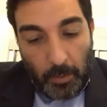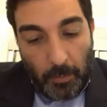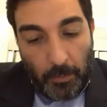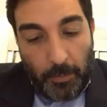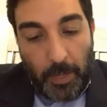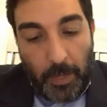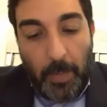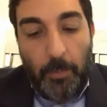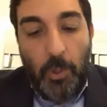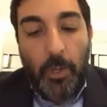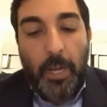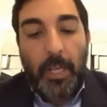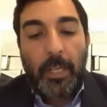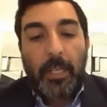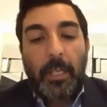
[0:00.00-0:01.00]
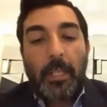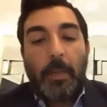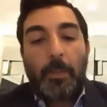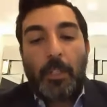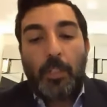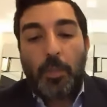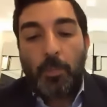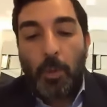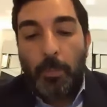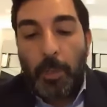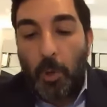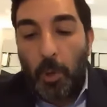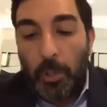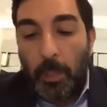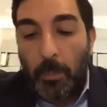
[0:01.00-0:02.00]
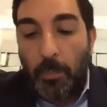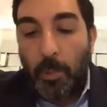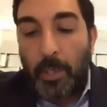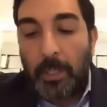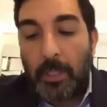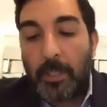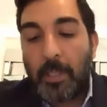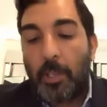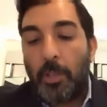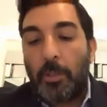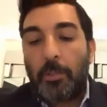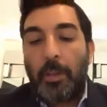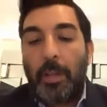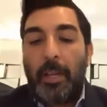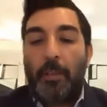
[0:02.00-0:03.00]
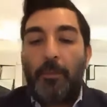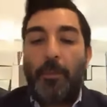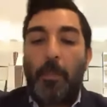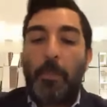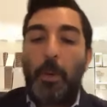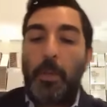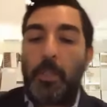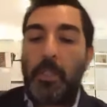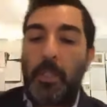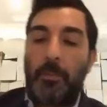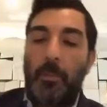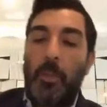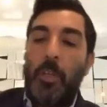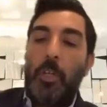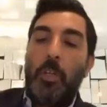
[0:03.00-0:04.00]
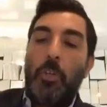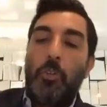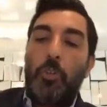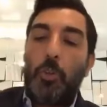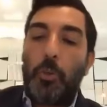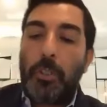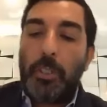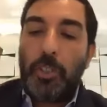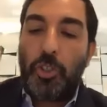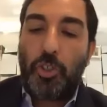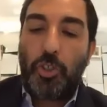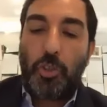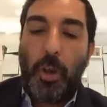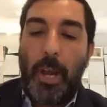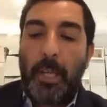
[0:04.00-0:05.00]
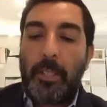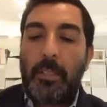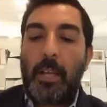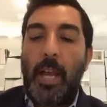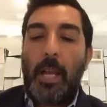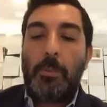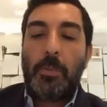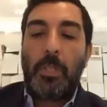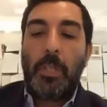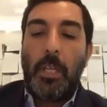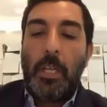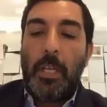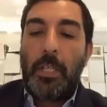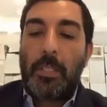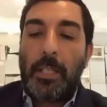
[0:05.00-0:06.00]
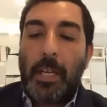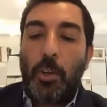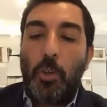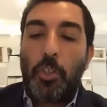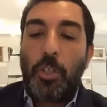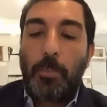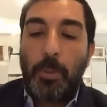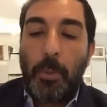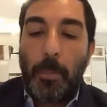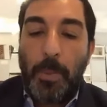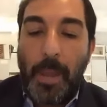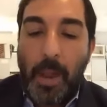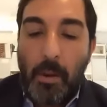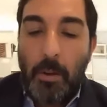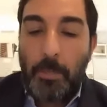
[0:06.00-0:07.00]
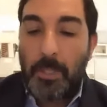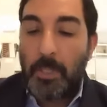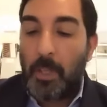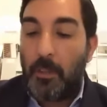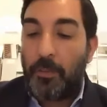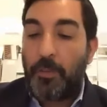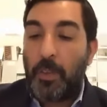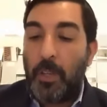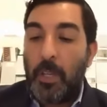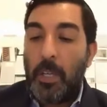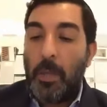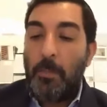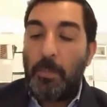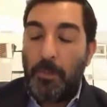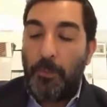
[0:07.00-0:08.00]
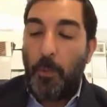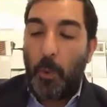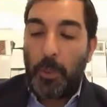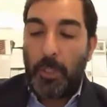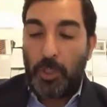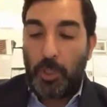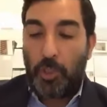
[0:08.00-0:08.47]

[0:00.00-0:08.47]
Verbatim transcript: And if a person during these trying times is not going to prepare himself before this